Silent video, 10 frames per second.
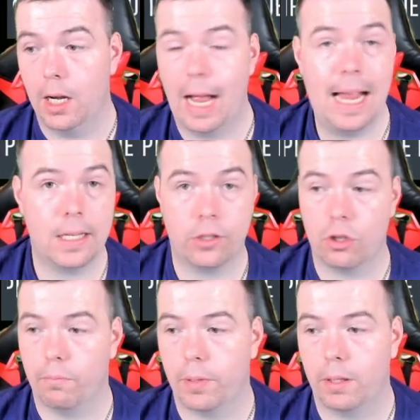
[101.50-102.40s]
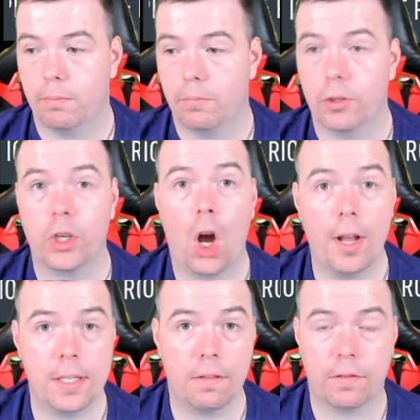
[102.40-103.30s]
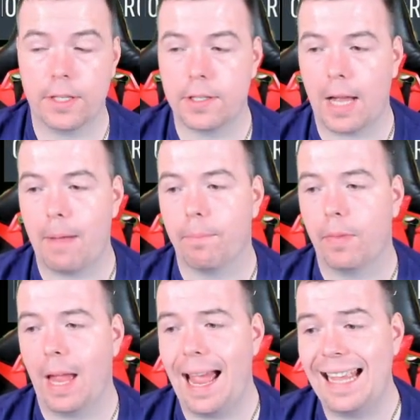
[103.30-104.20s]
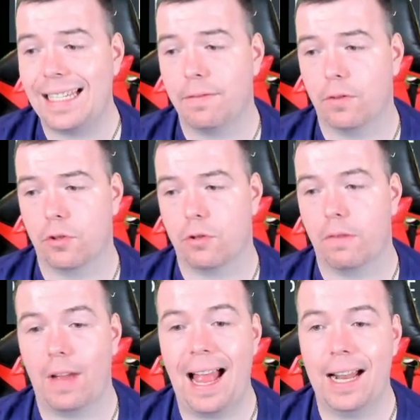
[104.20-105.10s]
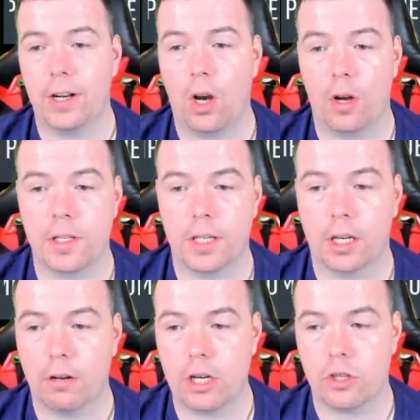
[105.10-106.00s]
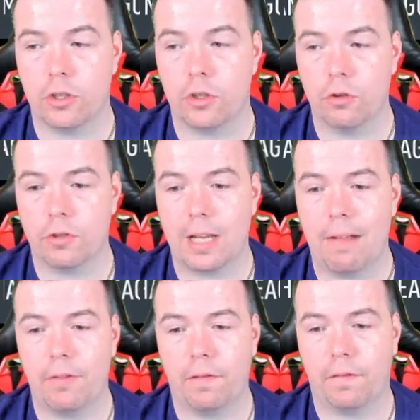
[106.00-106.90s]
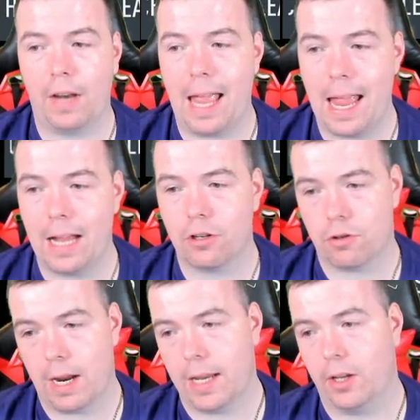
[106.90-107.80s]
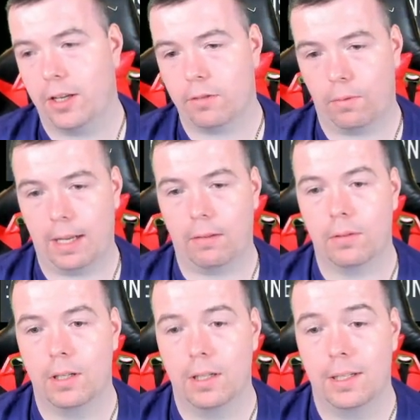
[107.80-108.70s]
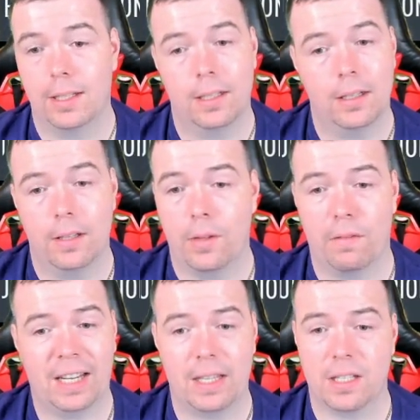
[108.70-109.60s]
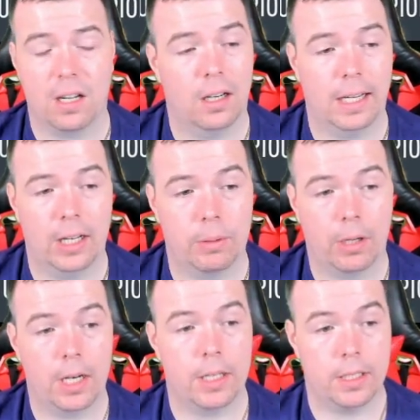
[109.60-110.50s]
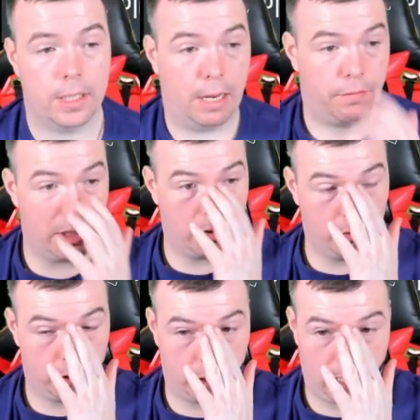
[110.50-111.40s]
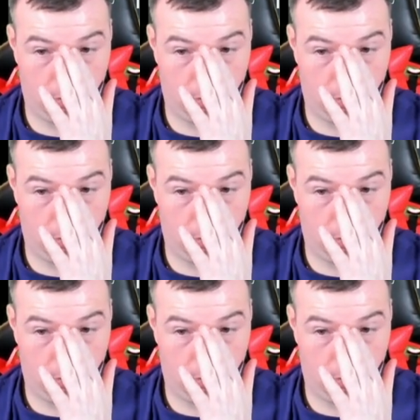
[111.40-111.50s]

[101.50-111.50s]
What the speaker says: 80 jumping, 93 stamina, 84 strength and 90 aggression. Does have the flair trait as well. Don't forget, this card can get upgraded. If this does get